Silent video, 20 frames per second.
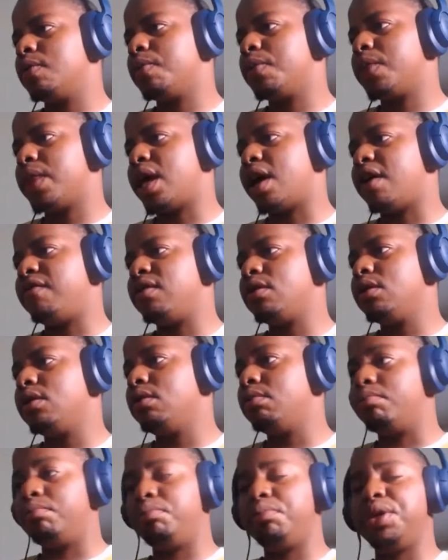
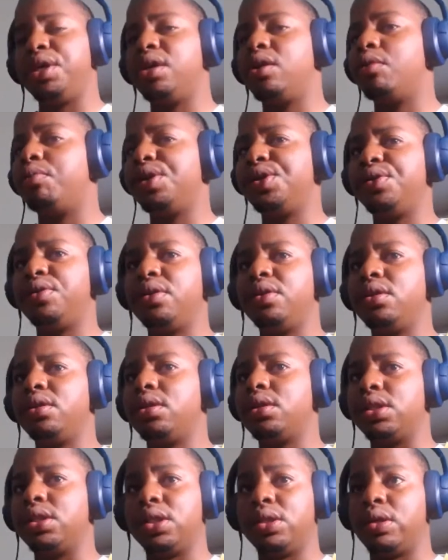having big
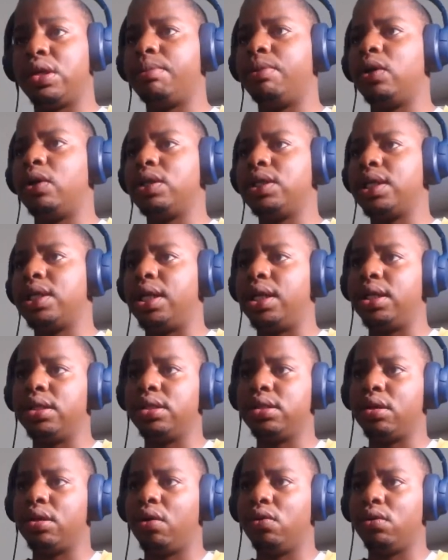opportunities is not about
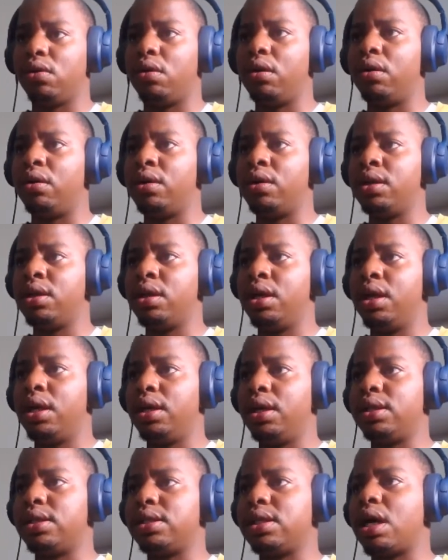talent alone.
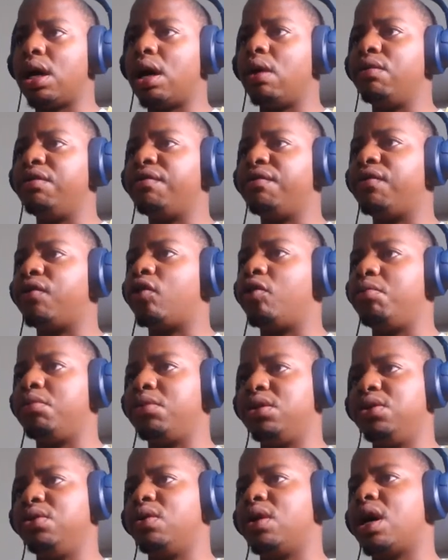It's how
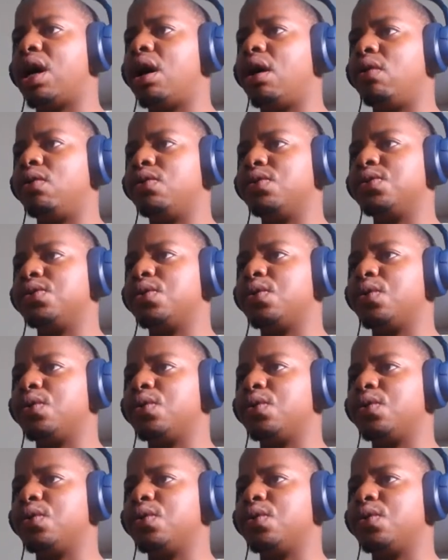informed you are also.